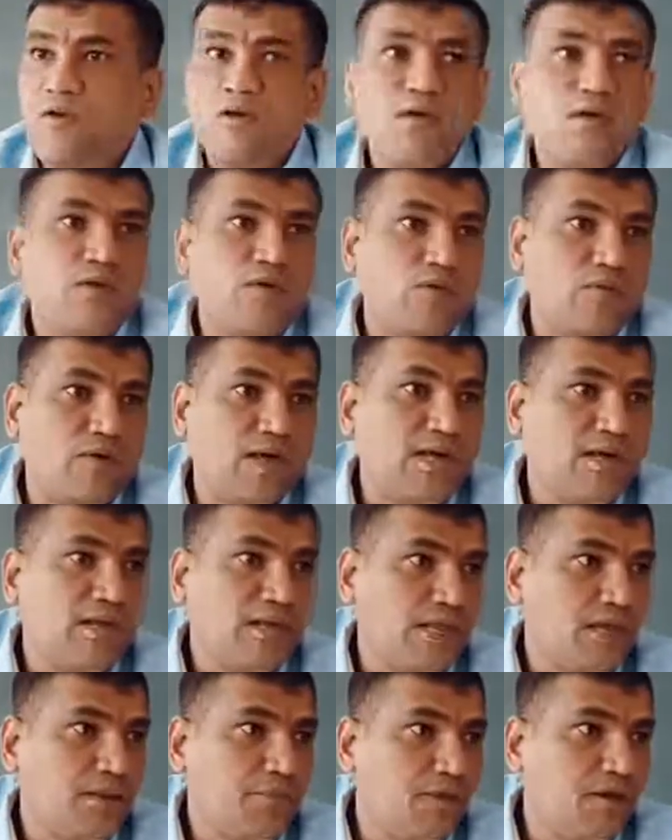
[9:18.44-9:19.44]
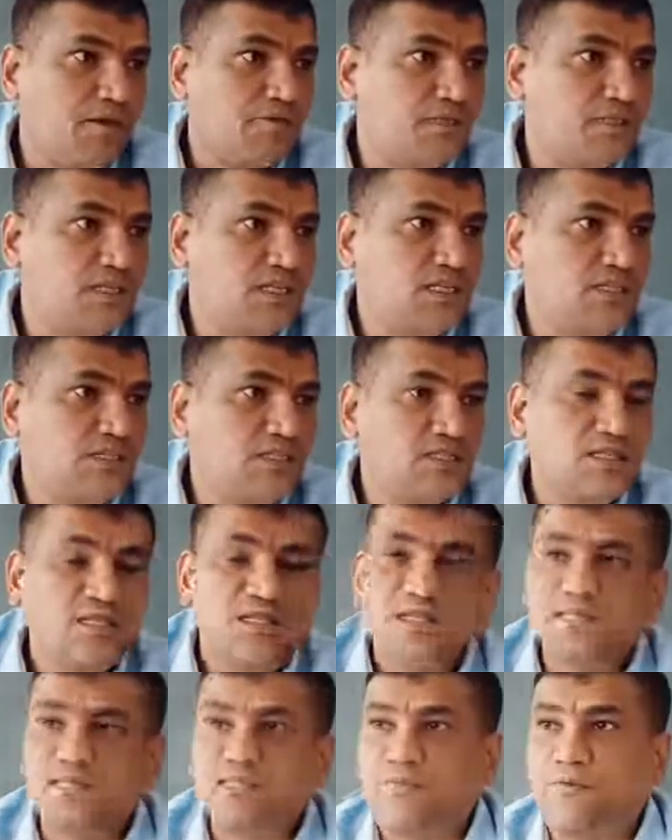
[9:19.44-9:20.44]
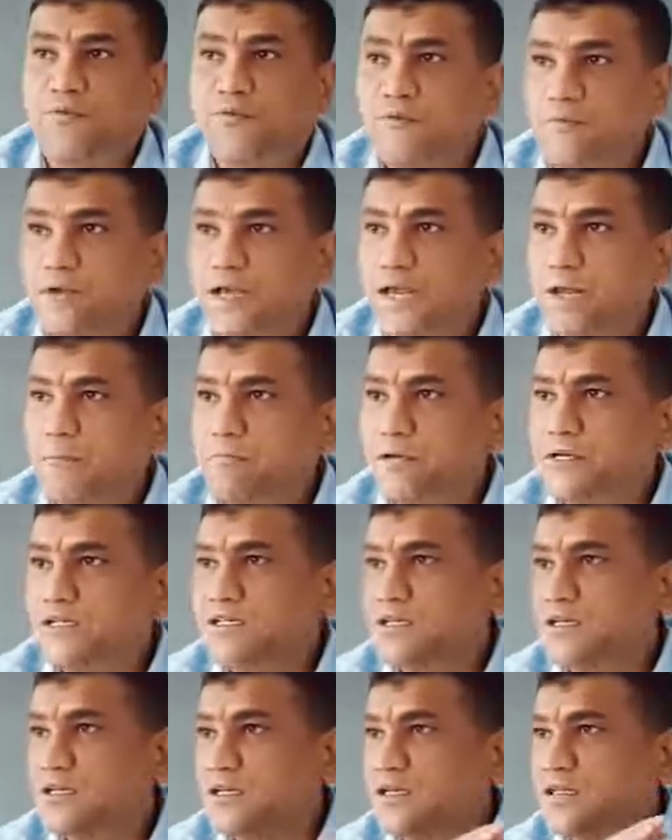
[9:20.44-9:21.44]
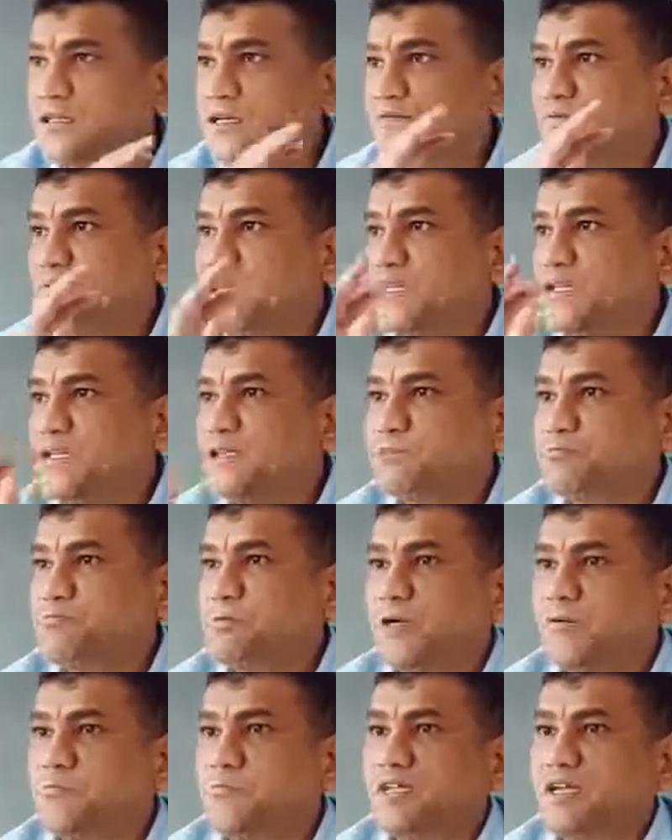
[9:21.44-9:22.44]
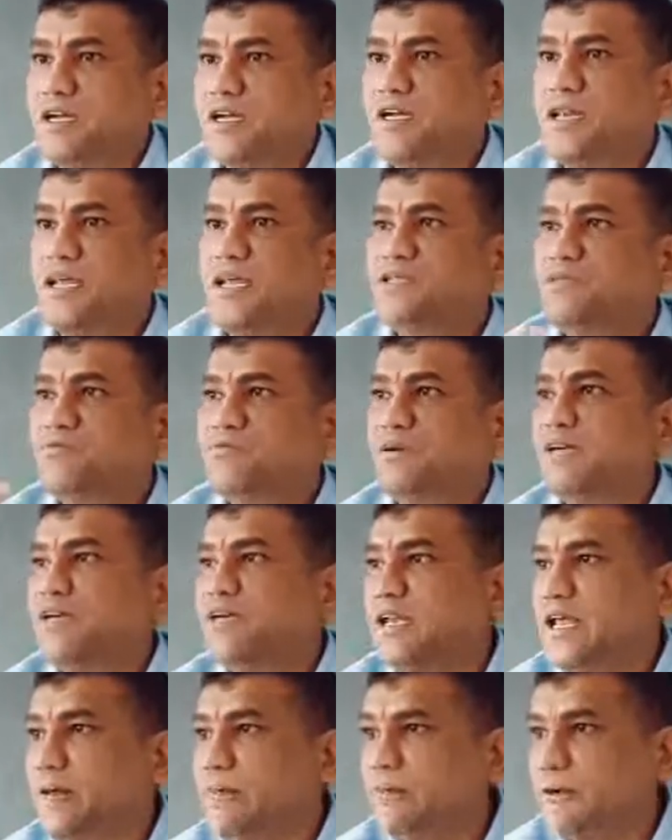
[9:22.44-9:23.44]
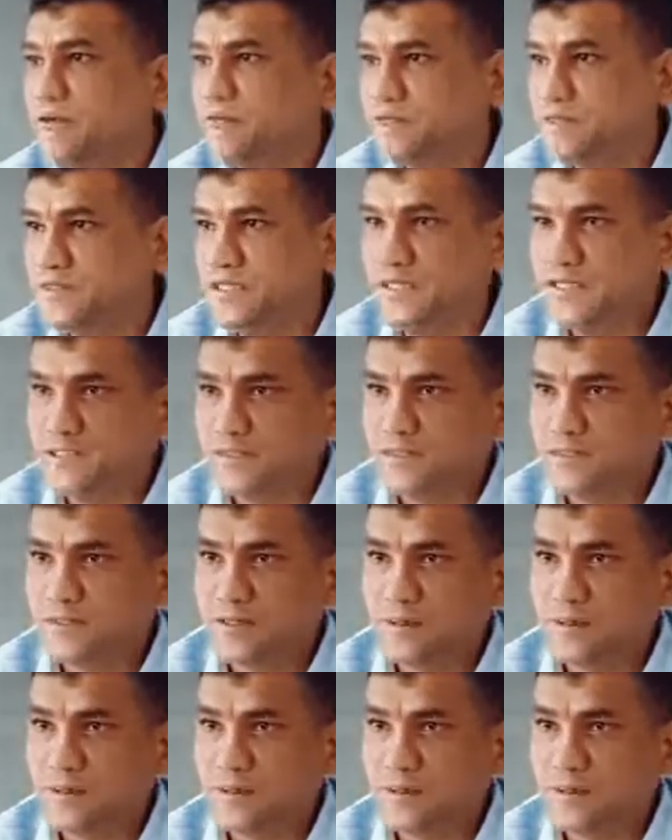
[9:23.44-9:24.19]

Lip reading: one type of genes, 50% of the sperms contains one type of genes.